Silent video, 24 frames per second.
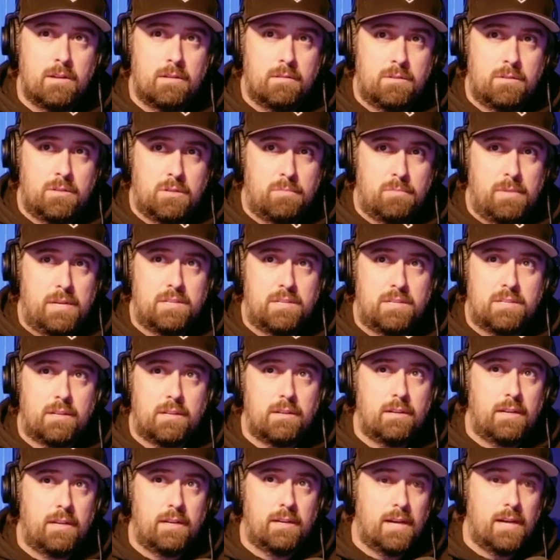So
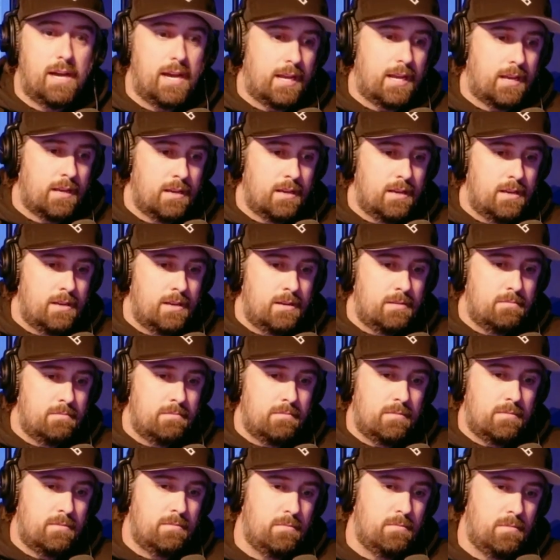basically, like,
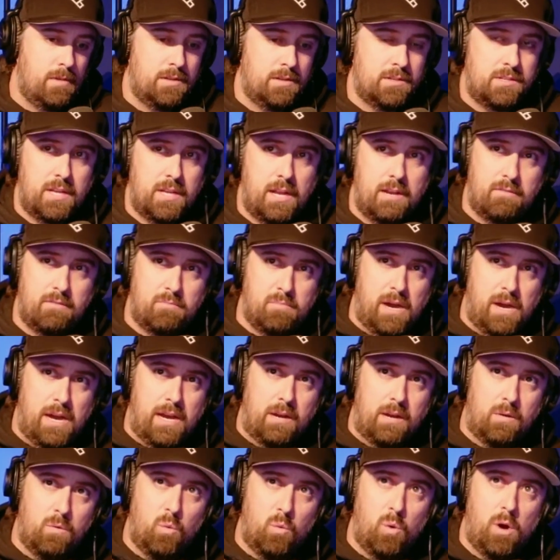instead of
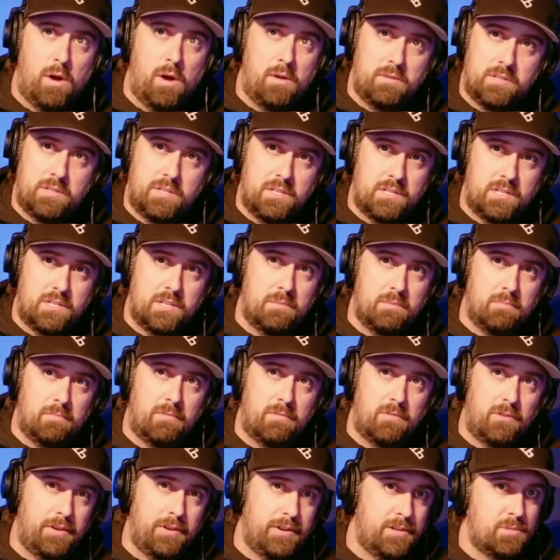buying one system
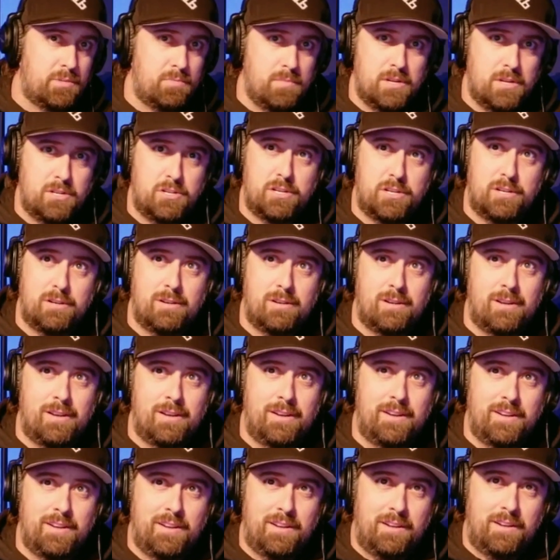for each mission,
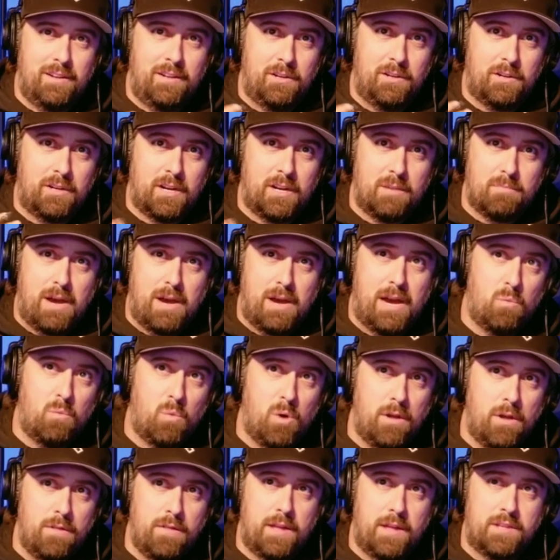you're going to buy
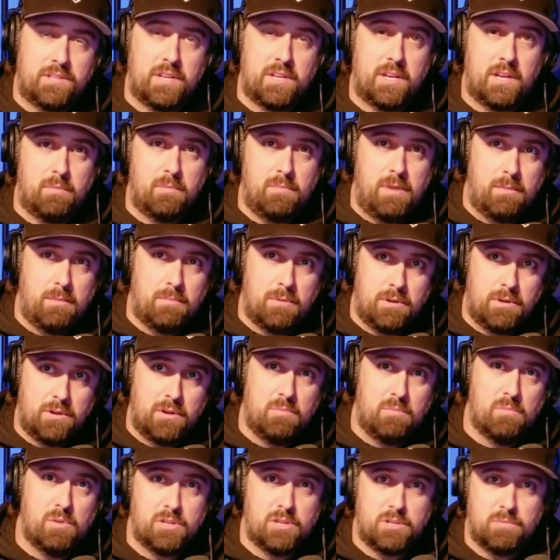one that's going to be able to do
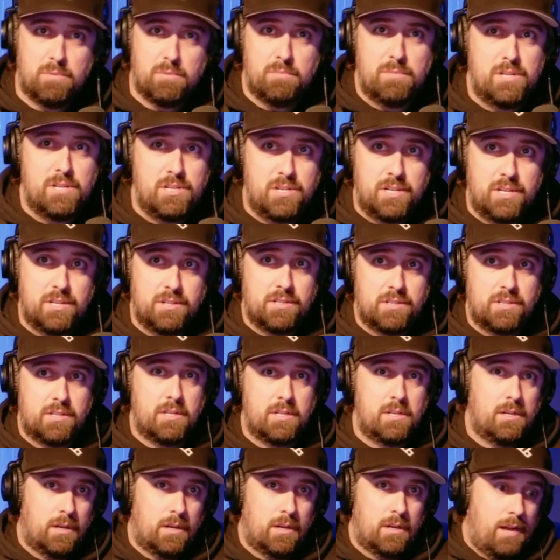multiple missions,
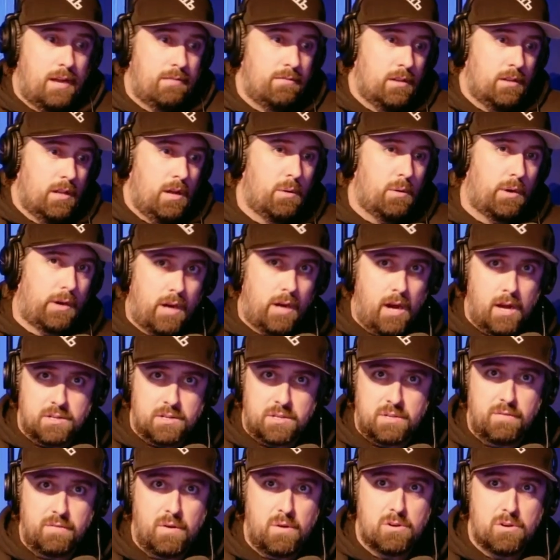and you're going to have a lower cost
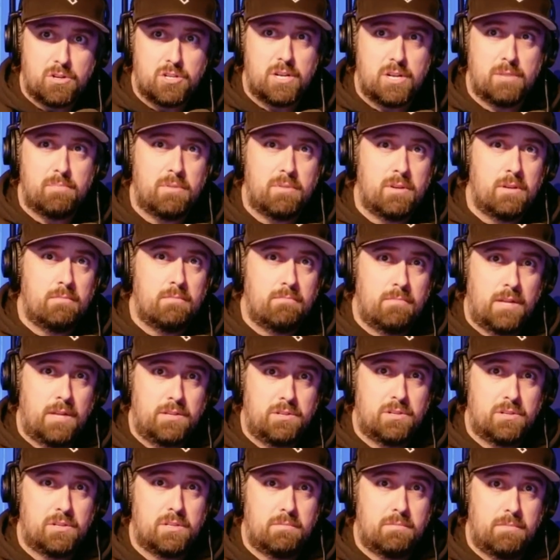of ownership. That's
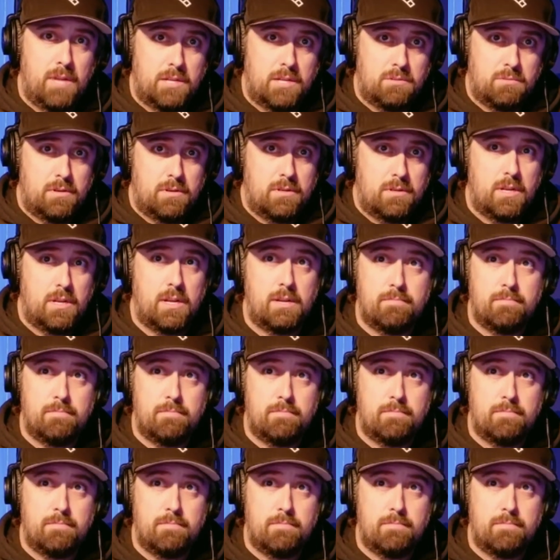what you're saying.